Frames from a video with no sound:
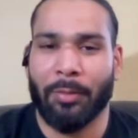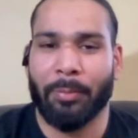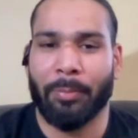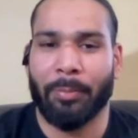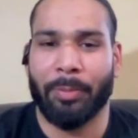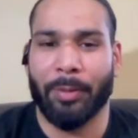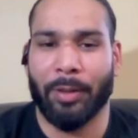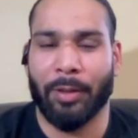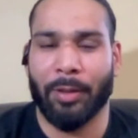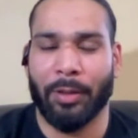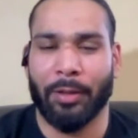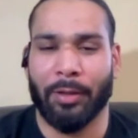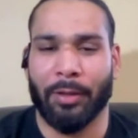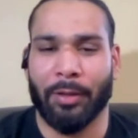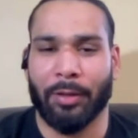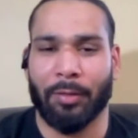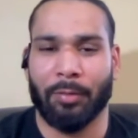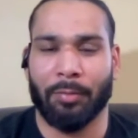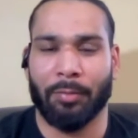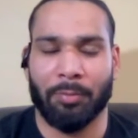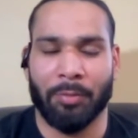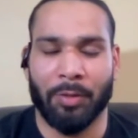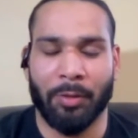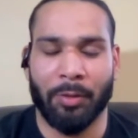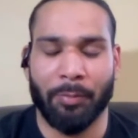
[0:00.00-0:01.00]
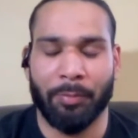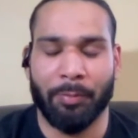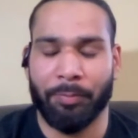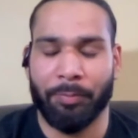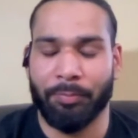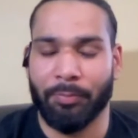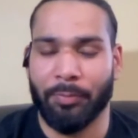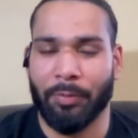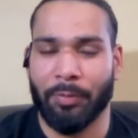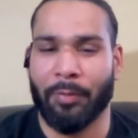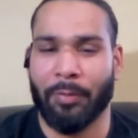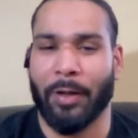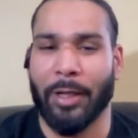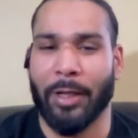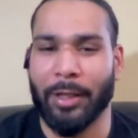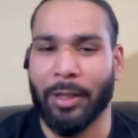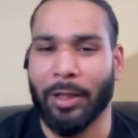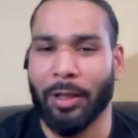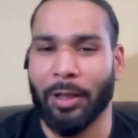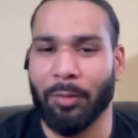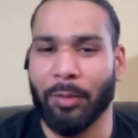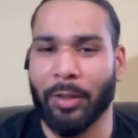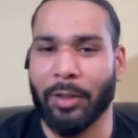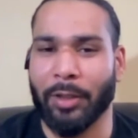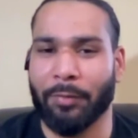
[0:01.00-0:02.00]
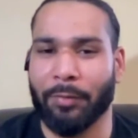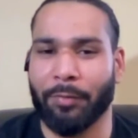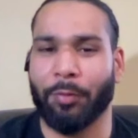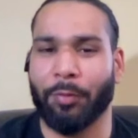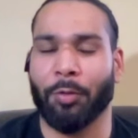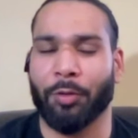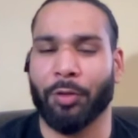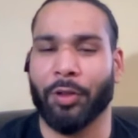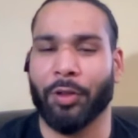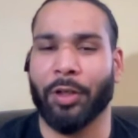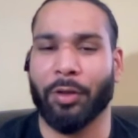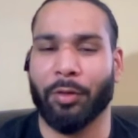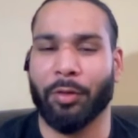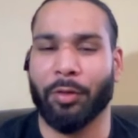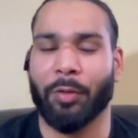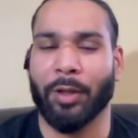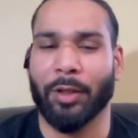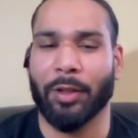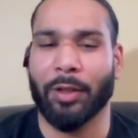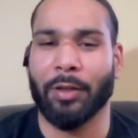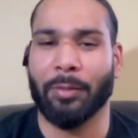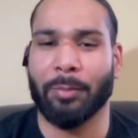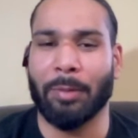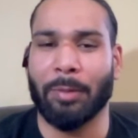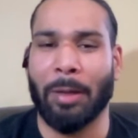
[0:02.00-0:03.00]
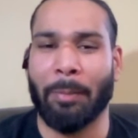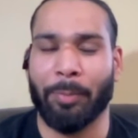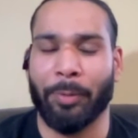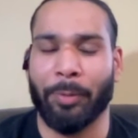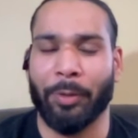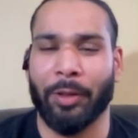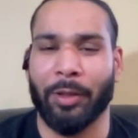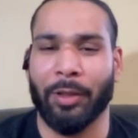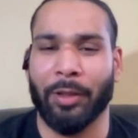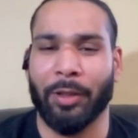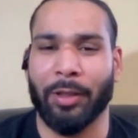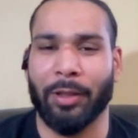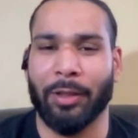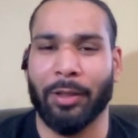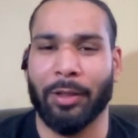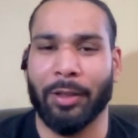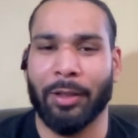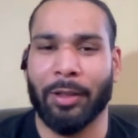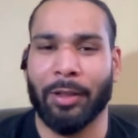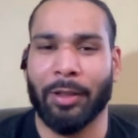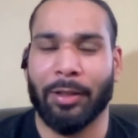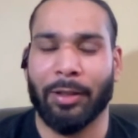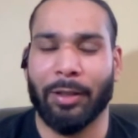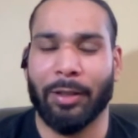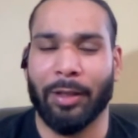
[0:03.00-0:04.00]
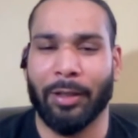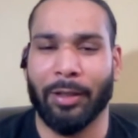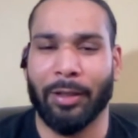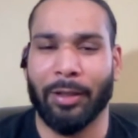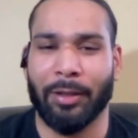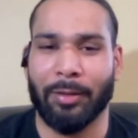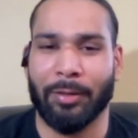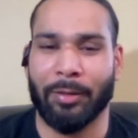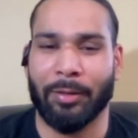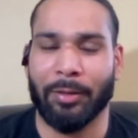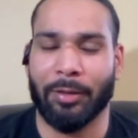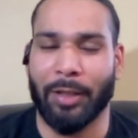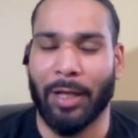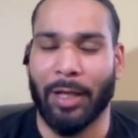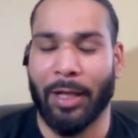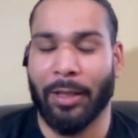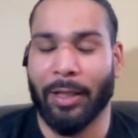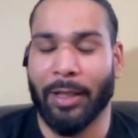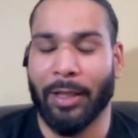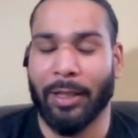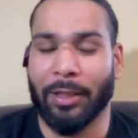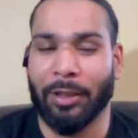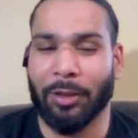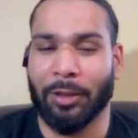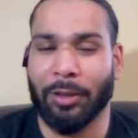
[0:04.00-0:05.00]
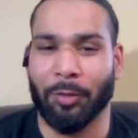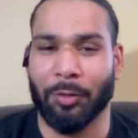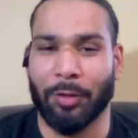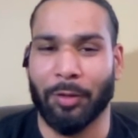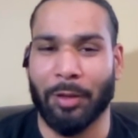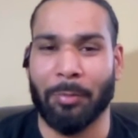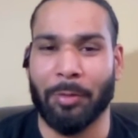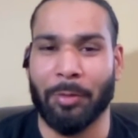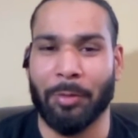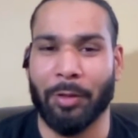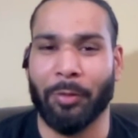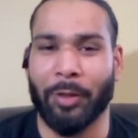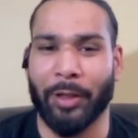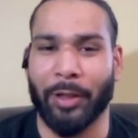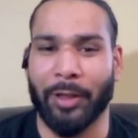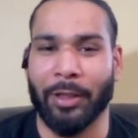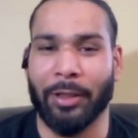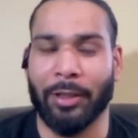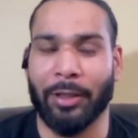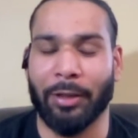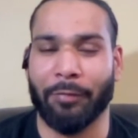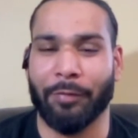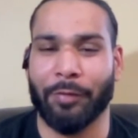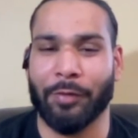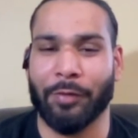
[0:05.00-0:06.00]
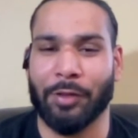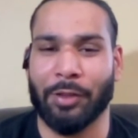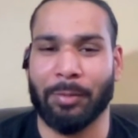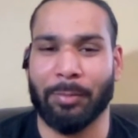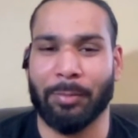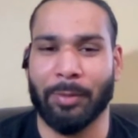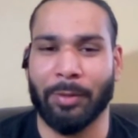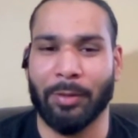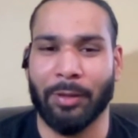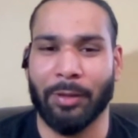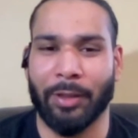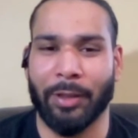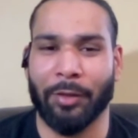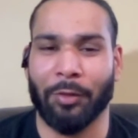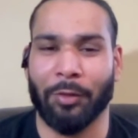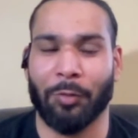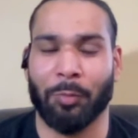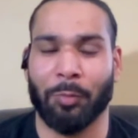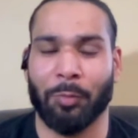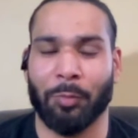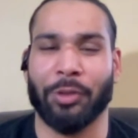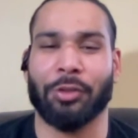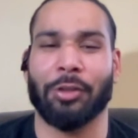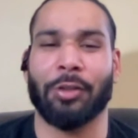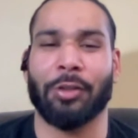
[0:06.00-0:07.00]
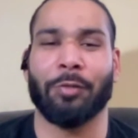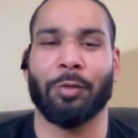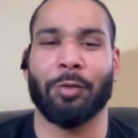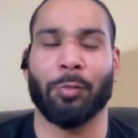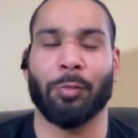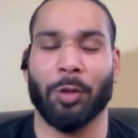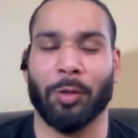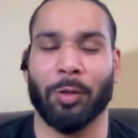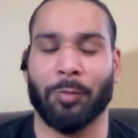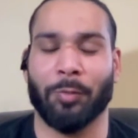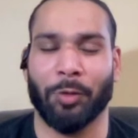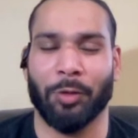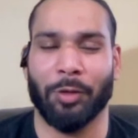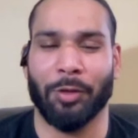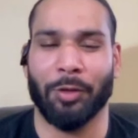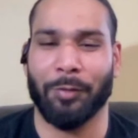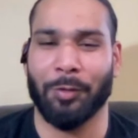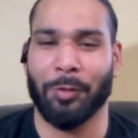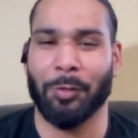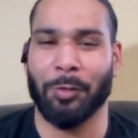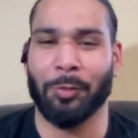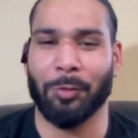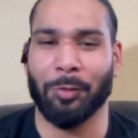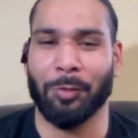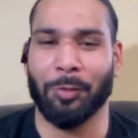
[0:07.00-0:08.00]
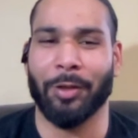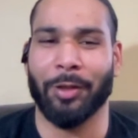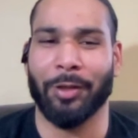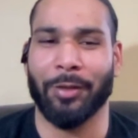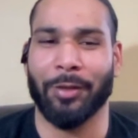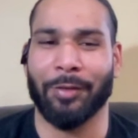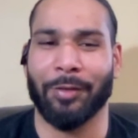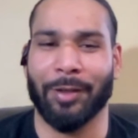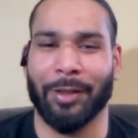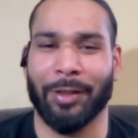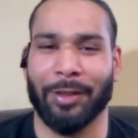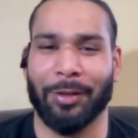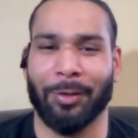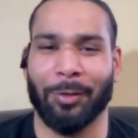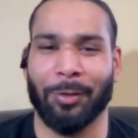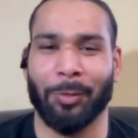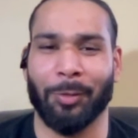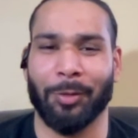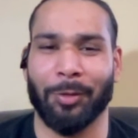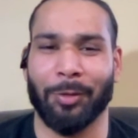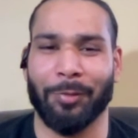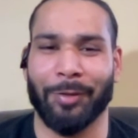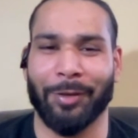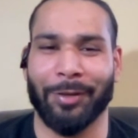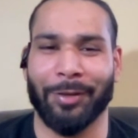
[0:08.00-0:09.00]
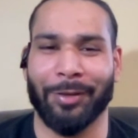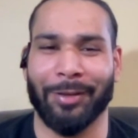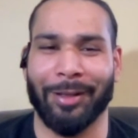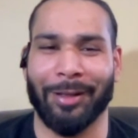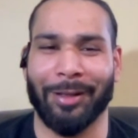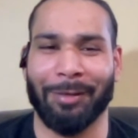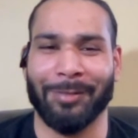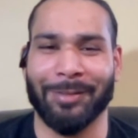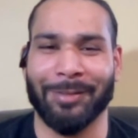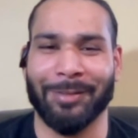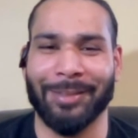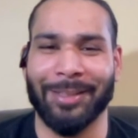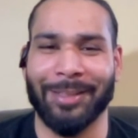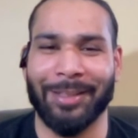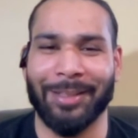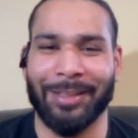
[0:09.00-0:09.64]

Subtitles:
But the right now like four-sided ring, I'm pretty getting. I like it because I'm now getting comfortable, and especially if you work for TV, there's like a whole different level.